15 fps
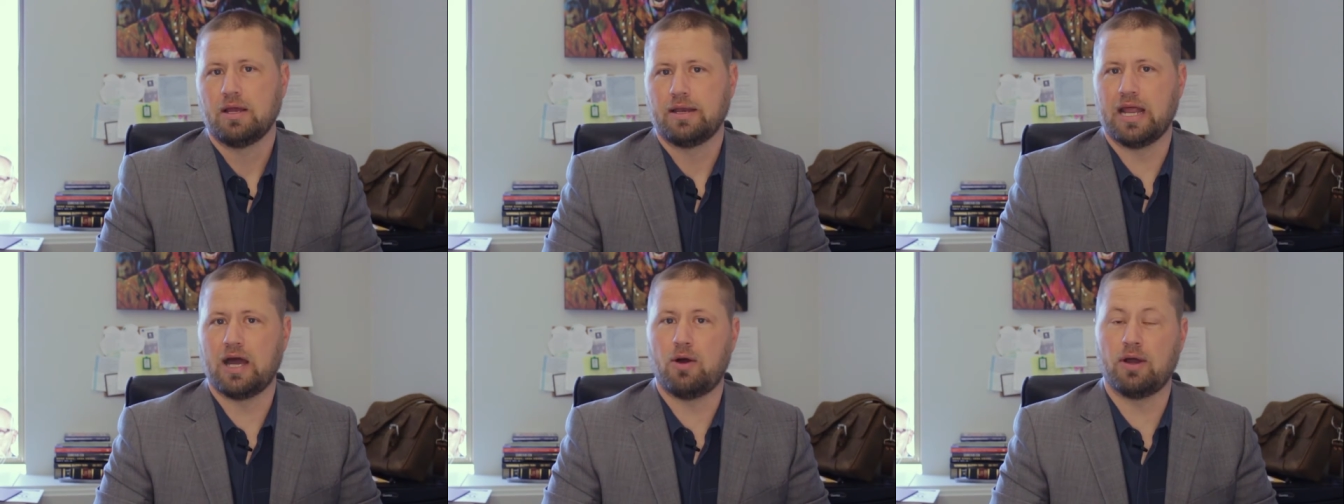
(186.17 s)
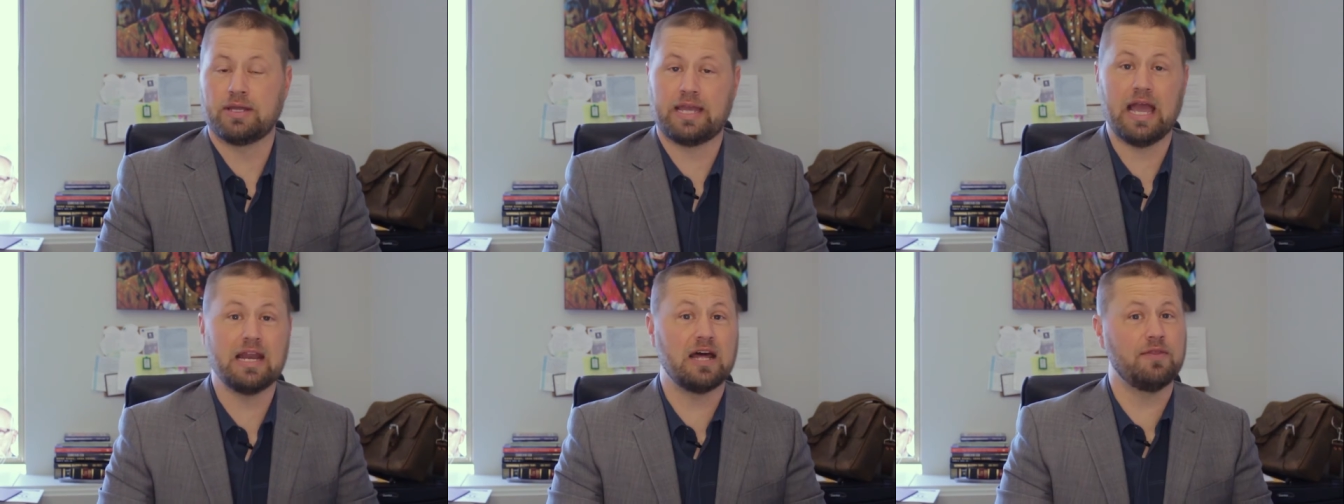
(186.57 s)
Now,
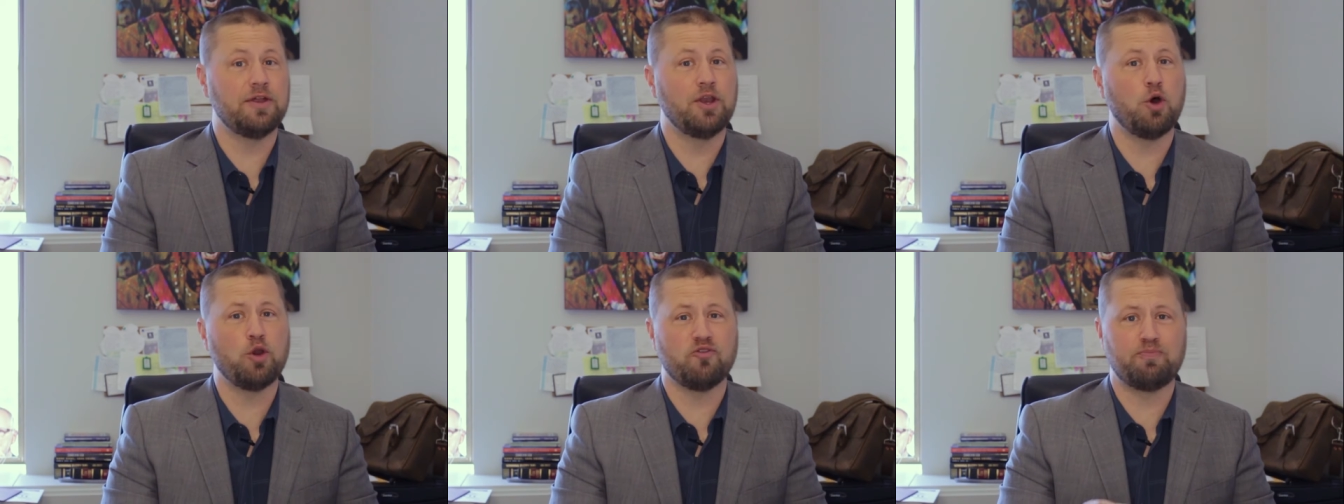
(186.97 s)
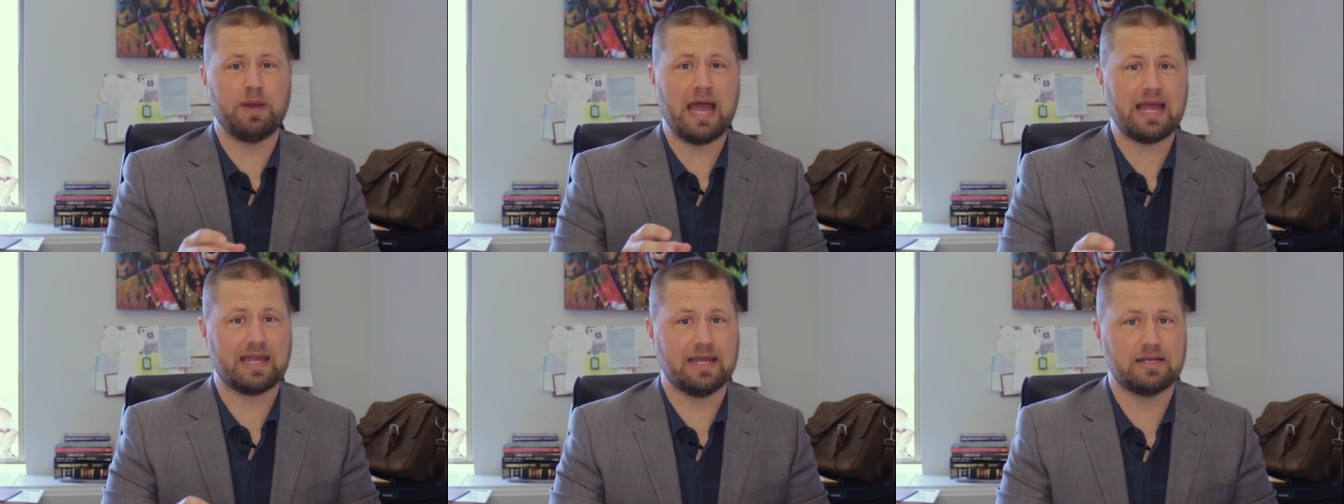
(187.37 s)
again, on the note of
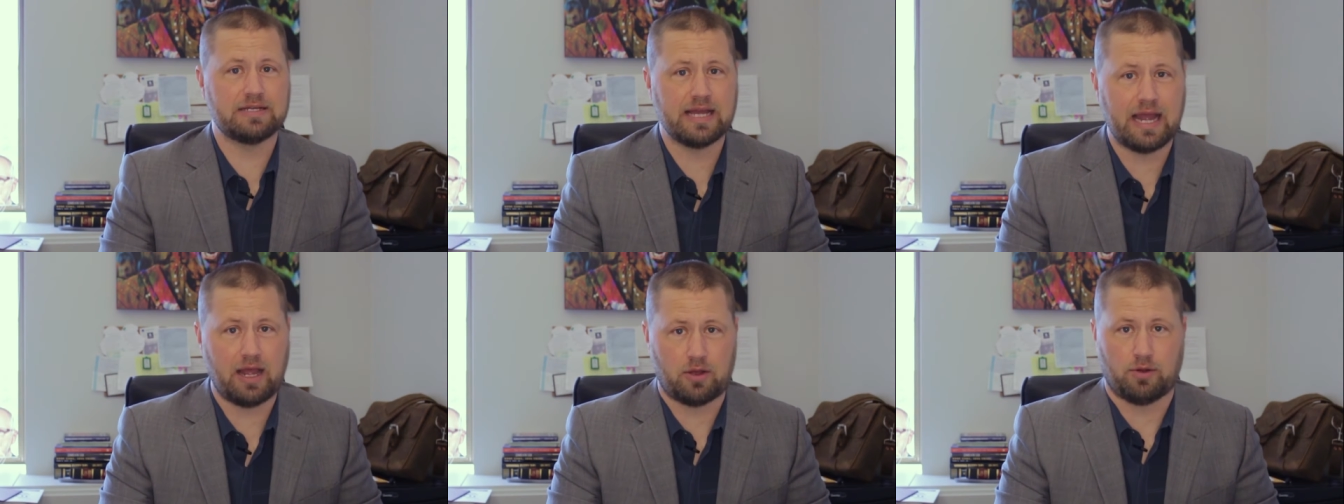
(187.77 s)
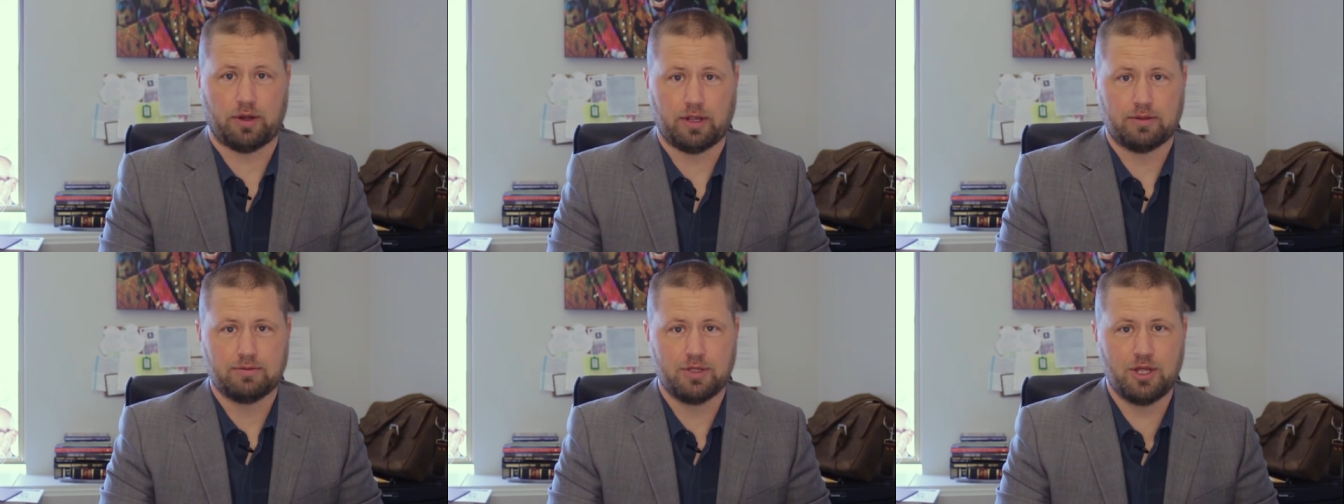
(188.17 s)
backing down,